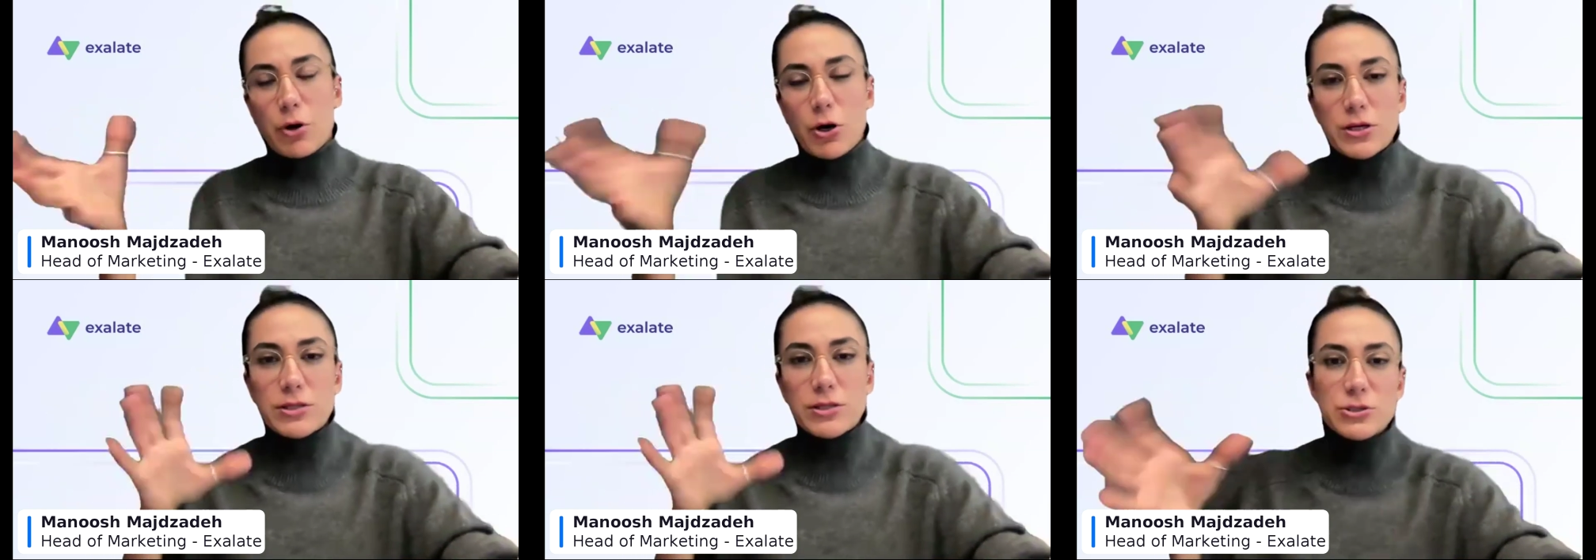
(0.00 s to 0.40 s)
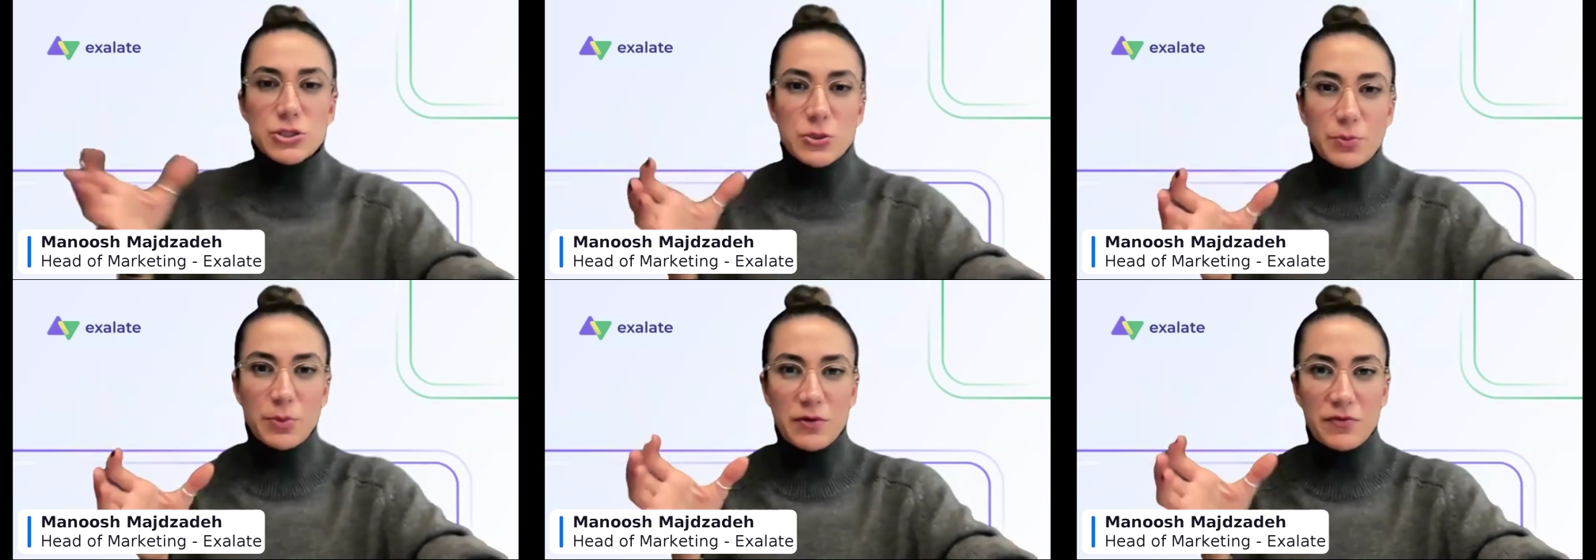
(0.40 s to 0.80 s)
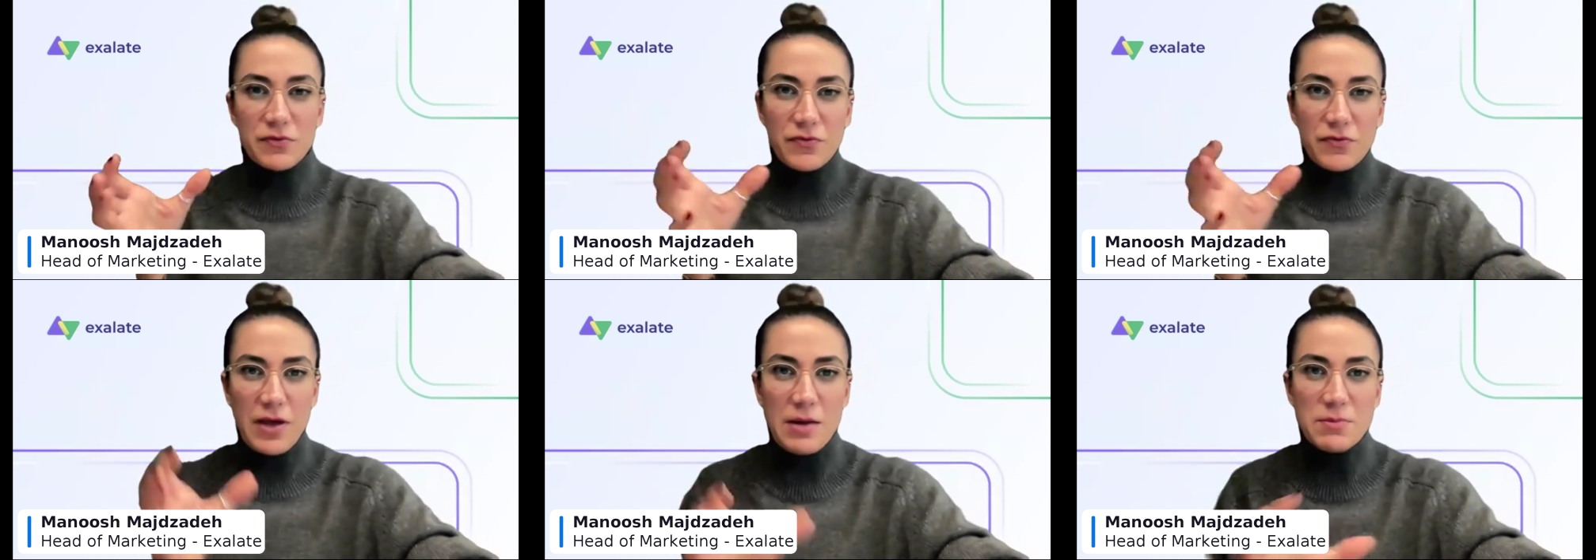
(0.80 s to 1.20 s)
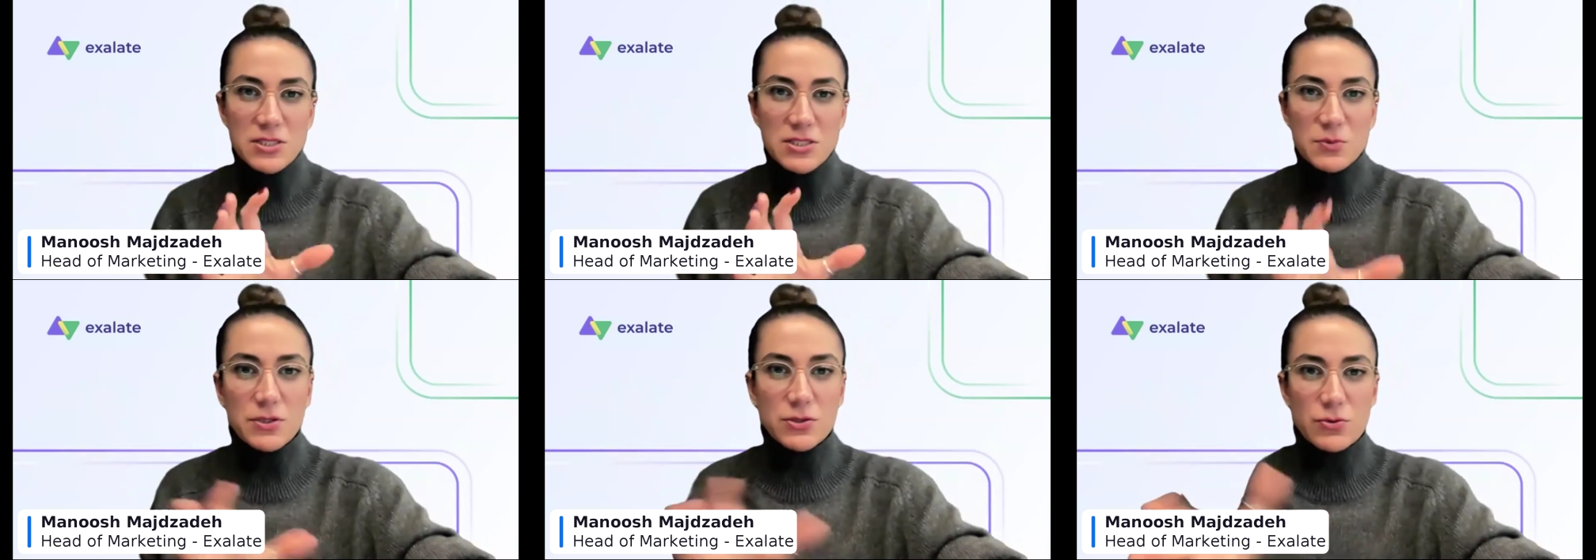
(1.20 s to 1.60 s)
partnership of
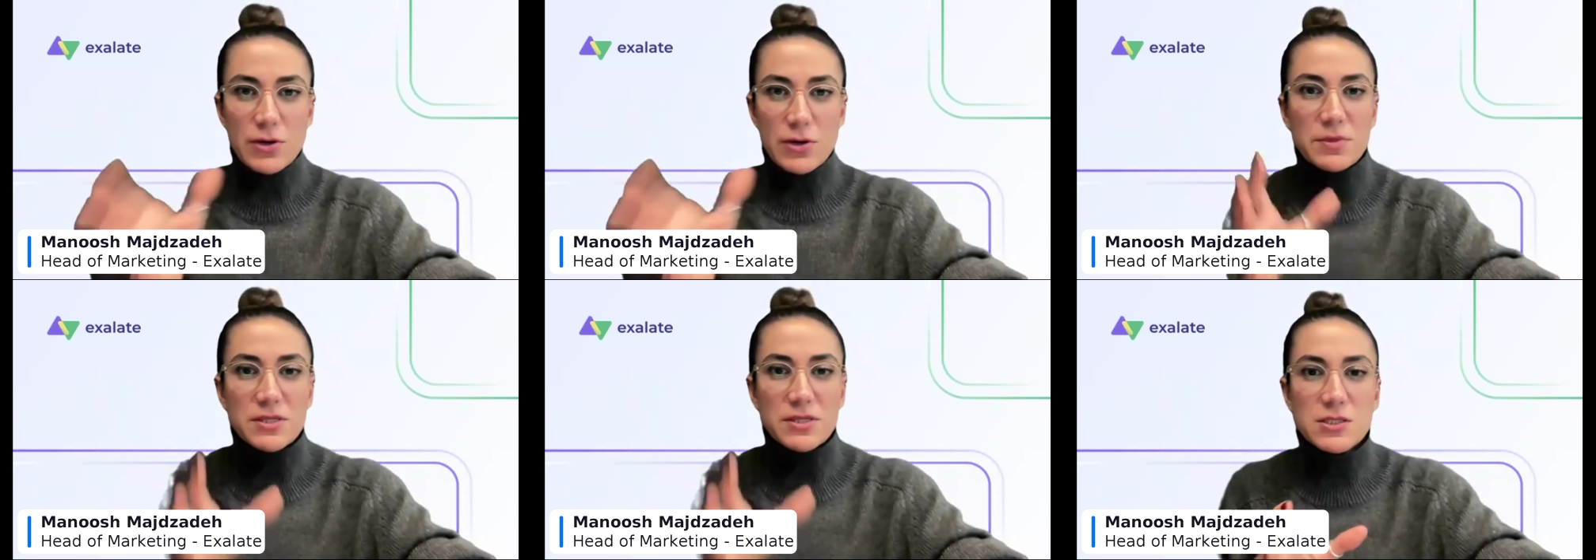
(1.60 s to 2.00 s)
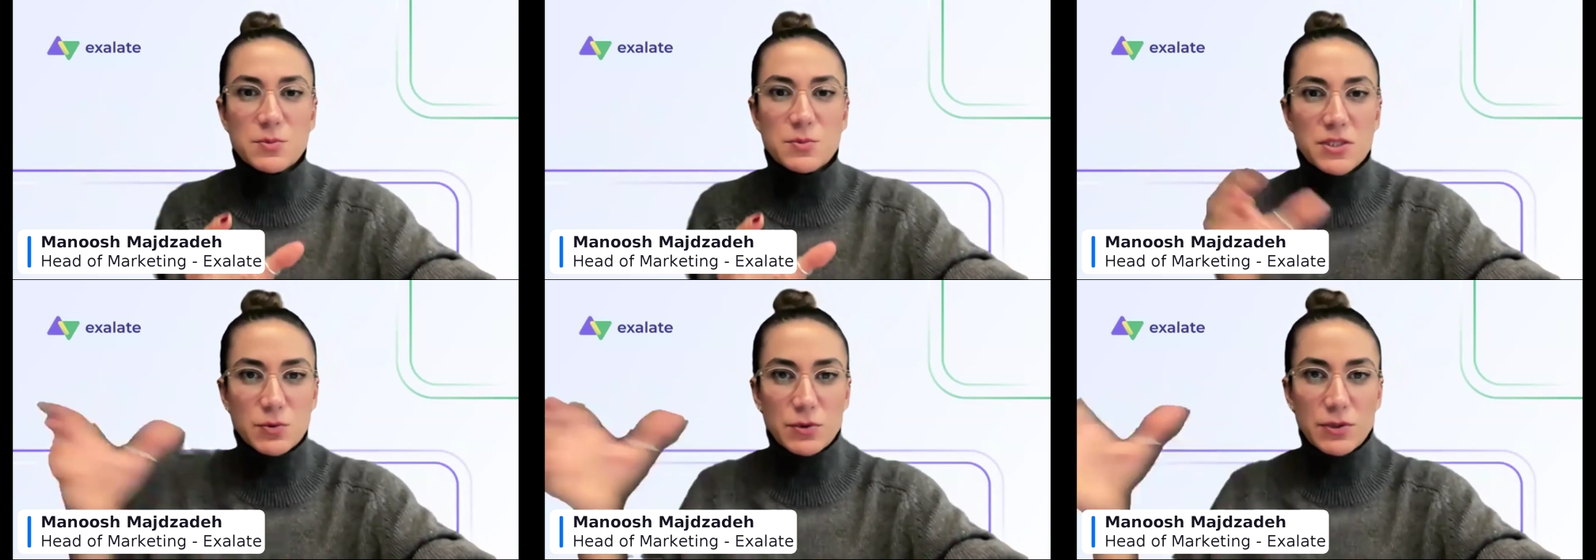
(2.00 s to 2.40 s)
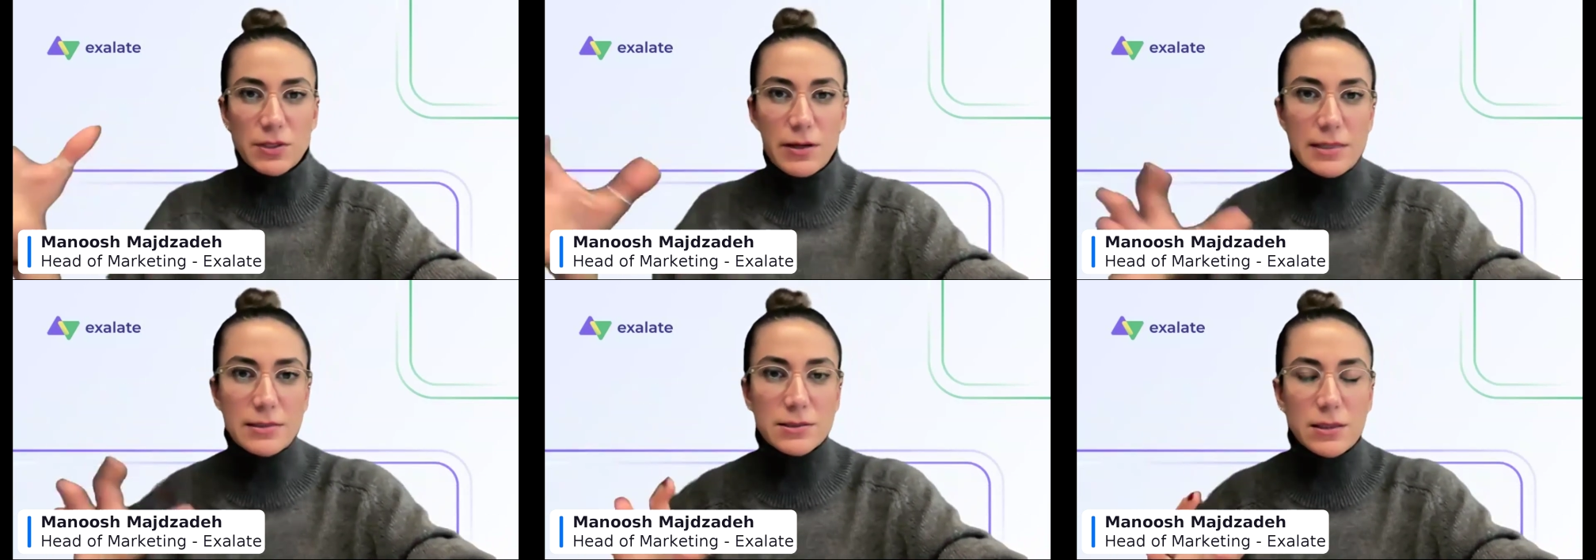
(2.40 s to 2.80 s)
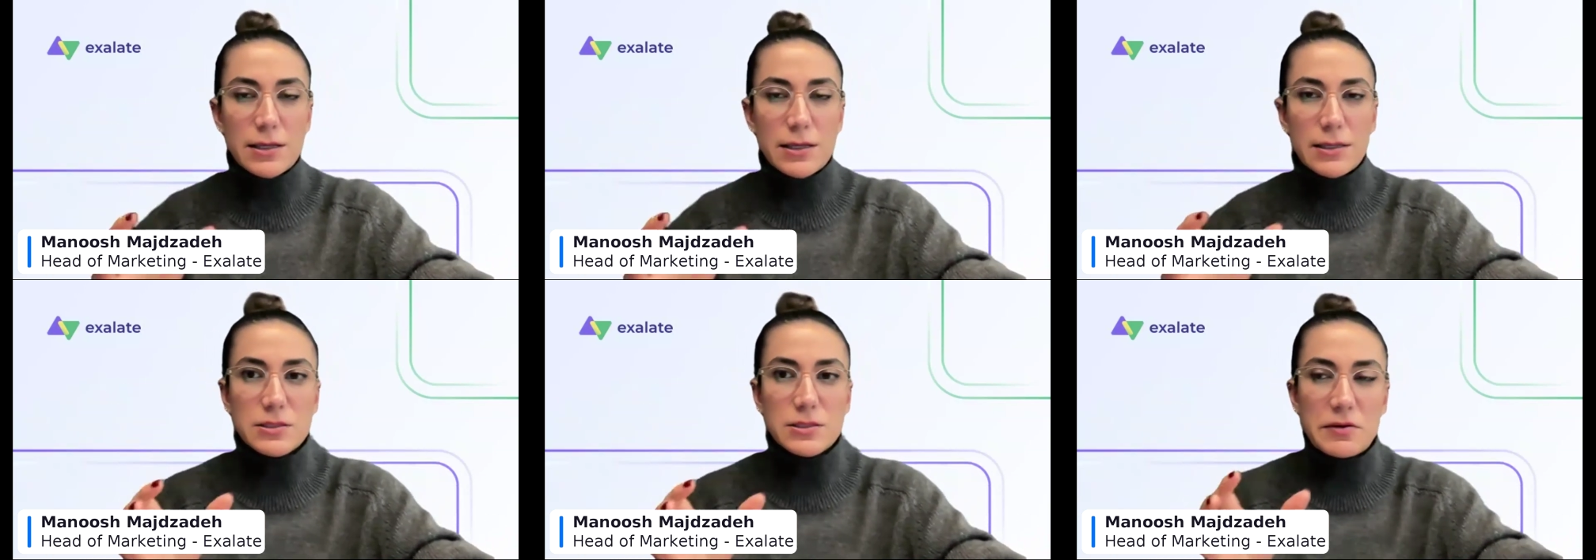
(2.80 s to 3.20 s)
MSPs or MSSPs with their end
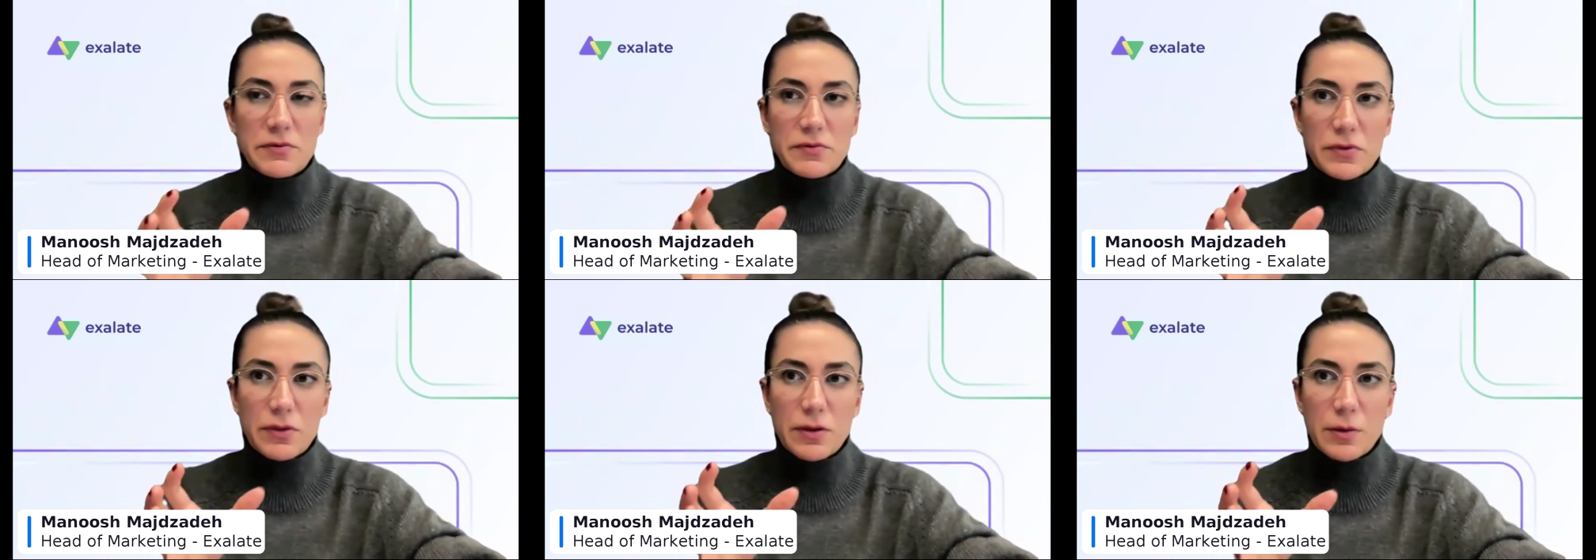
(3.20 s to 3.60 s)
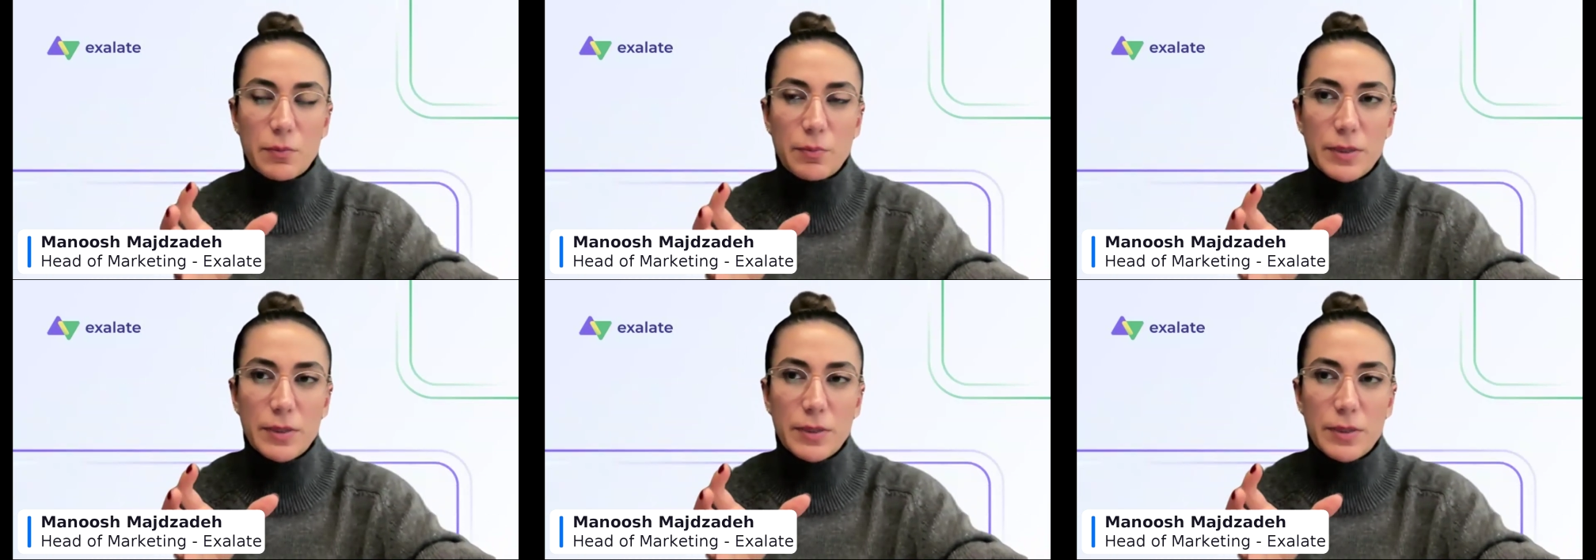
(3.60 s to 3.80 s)
clients and everything.